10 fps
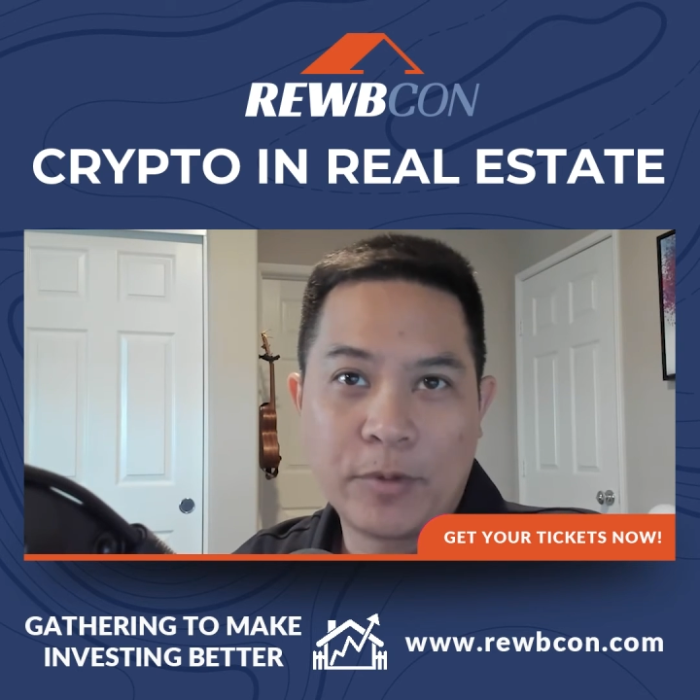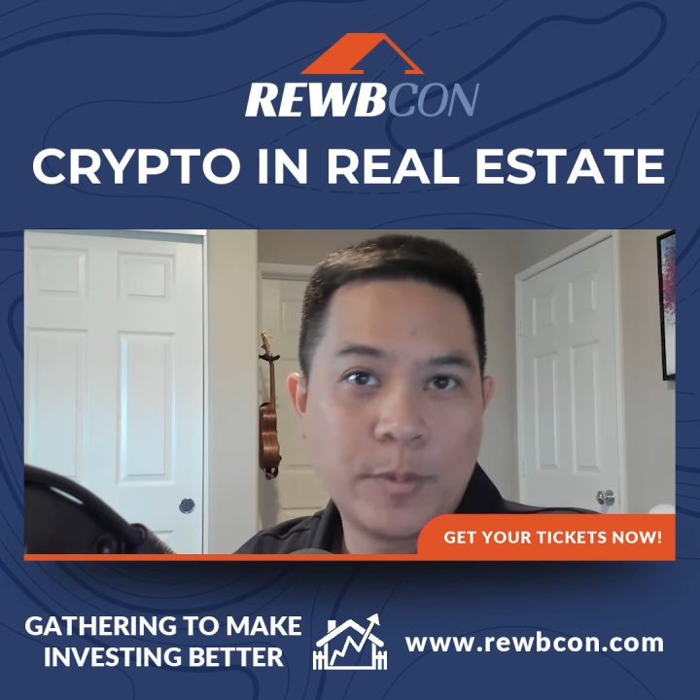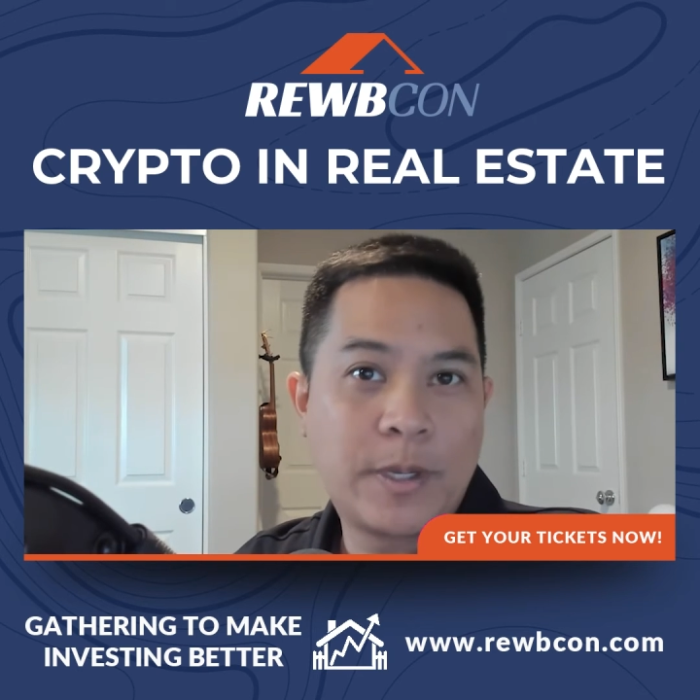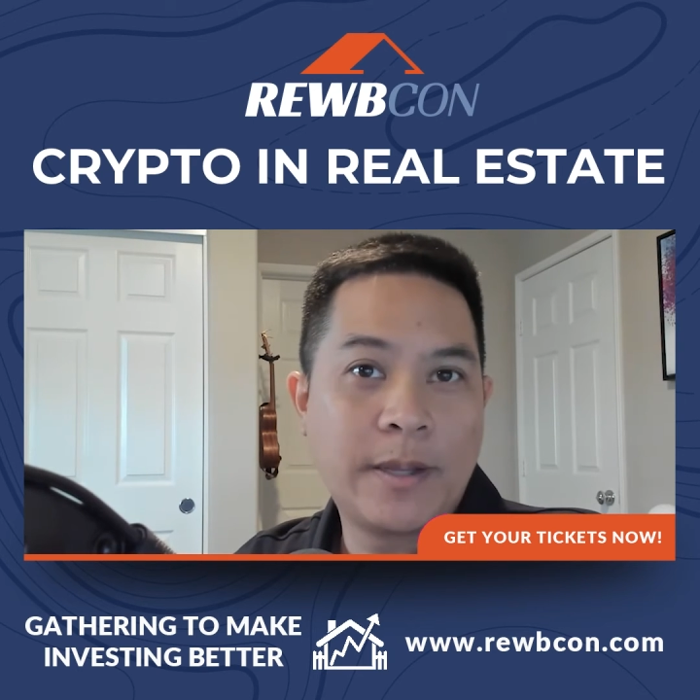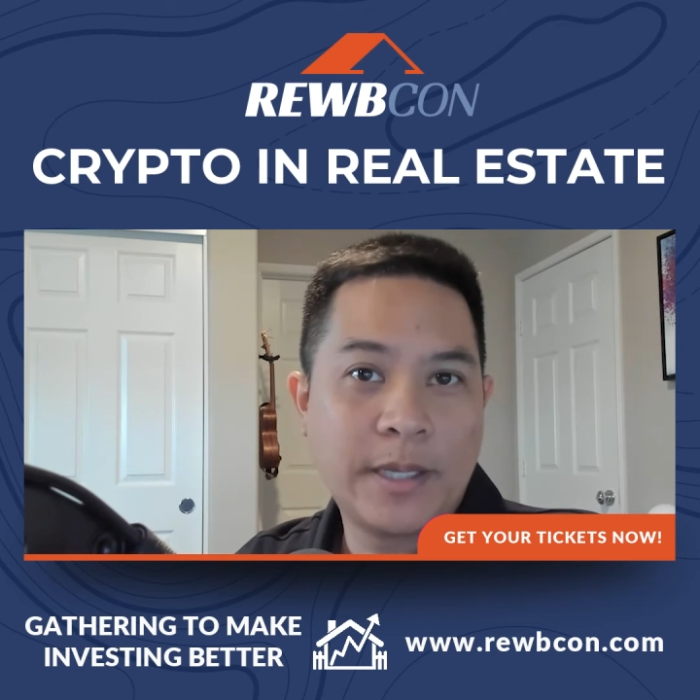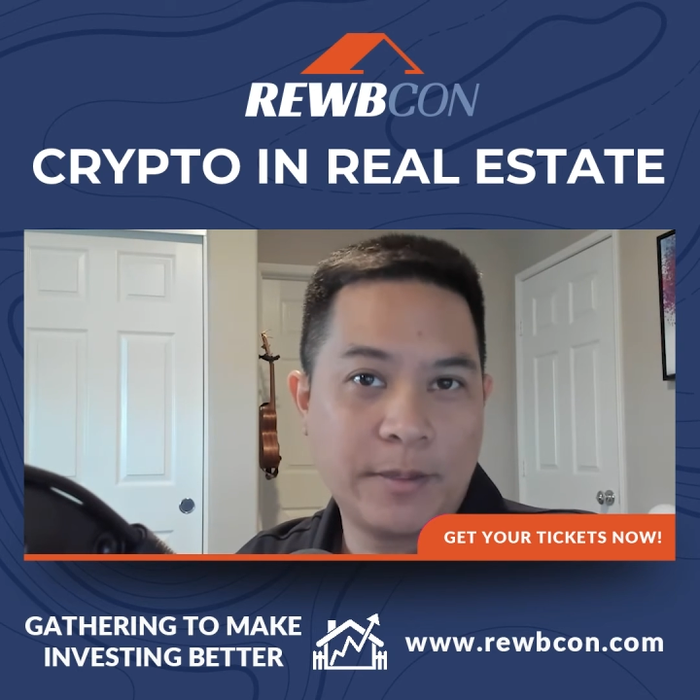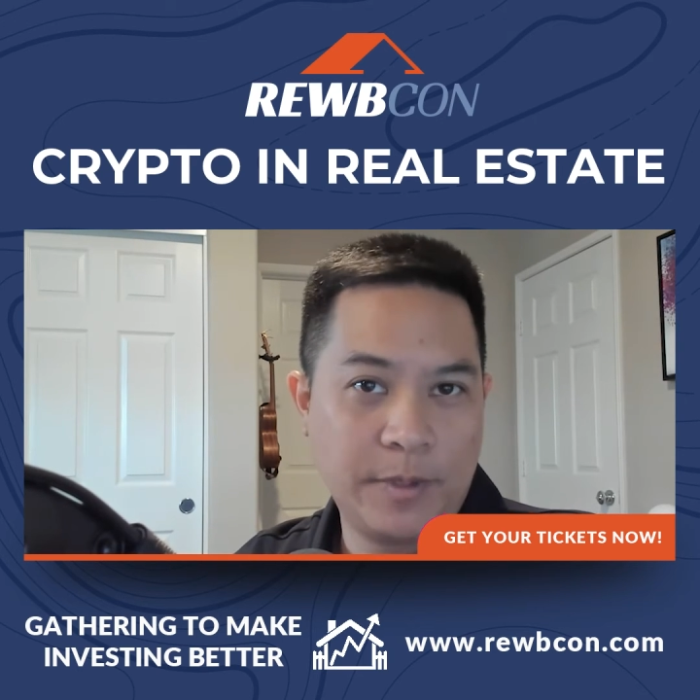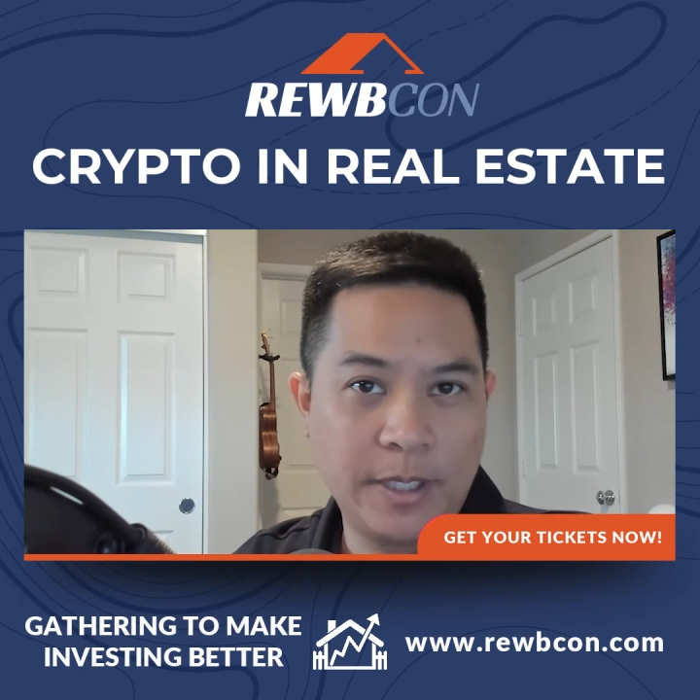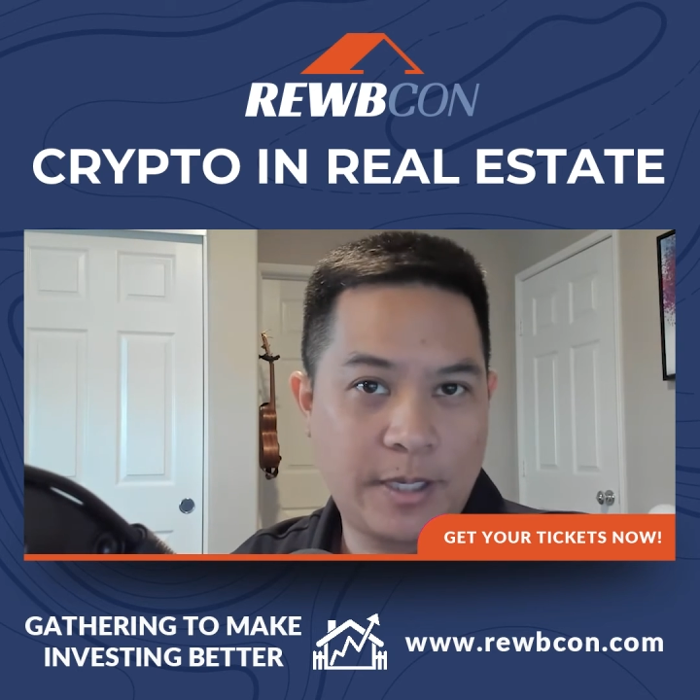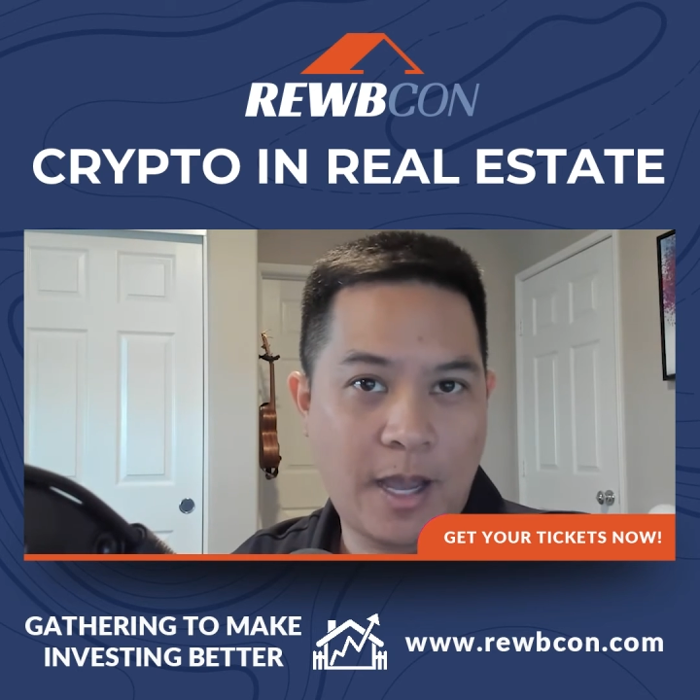Rubicon that
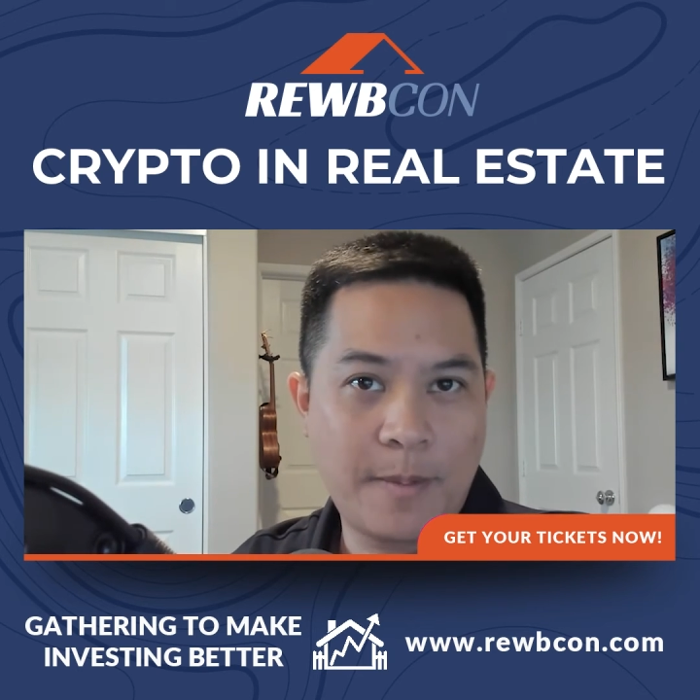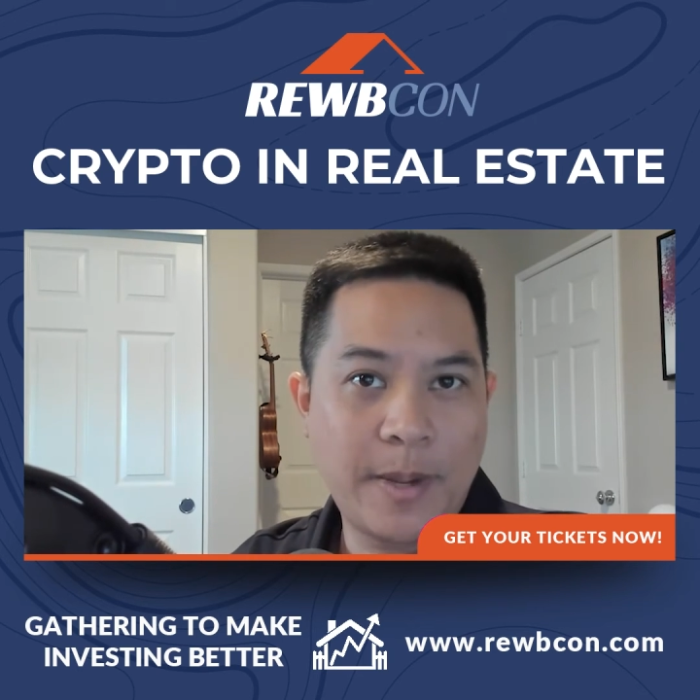really caught